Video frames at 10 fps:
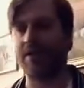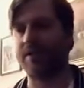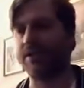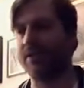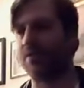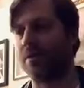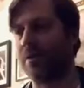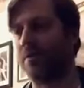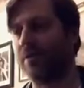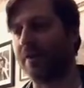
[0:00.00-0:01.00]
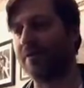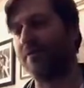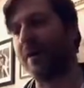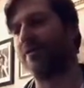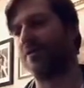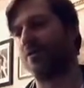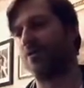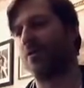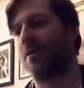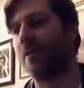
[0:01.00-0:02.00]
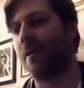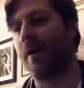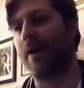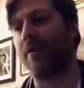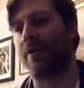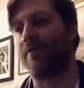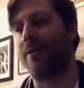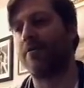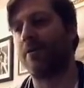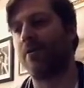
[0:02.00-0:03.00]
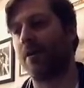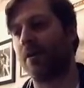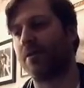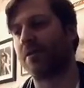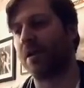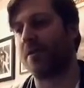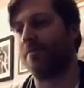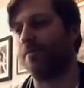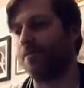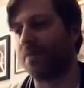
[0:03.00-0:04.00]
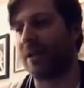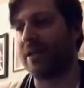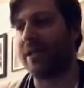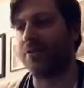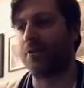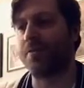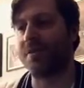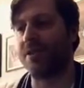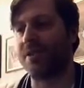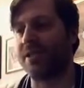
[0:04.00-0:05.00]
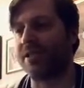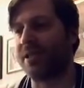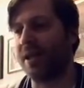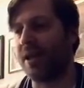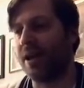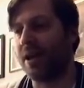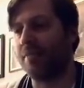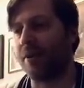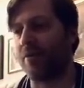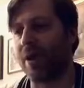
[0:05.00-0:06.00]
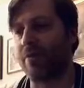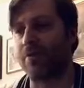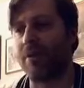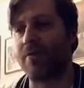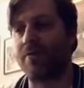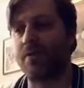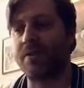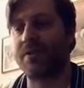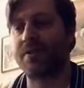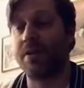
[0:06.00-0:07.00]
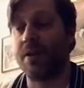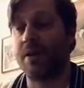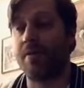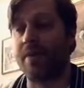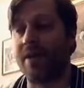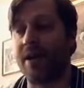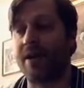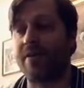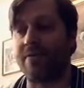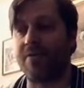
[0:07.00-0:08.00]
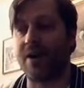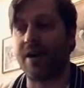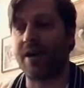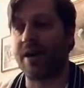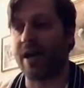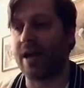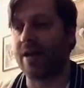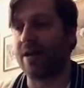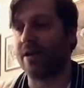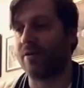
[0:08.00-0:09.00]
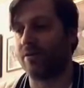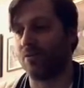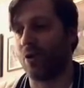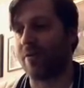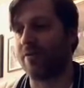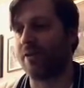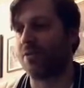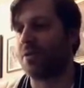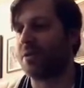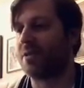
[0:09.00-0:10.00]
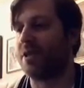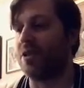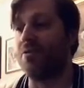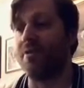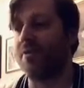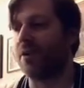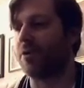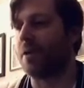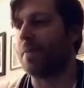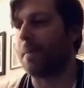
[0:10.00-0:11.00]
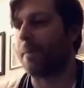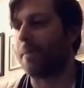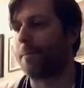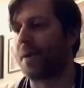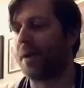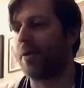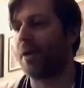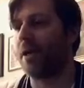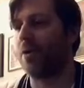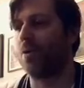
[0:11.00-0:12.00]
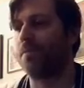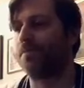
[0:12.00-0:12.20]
This is one of the most famous battles of the war. The Confederates, they lead troops near Tennessee, but Grant was reinforced there, and they fought, and Grant was victorious, a Union victory. Okay, cool.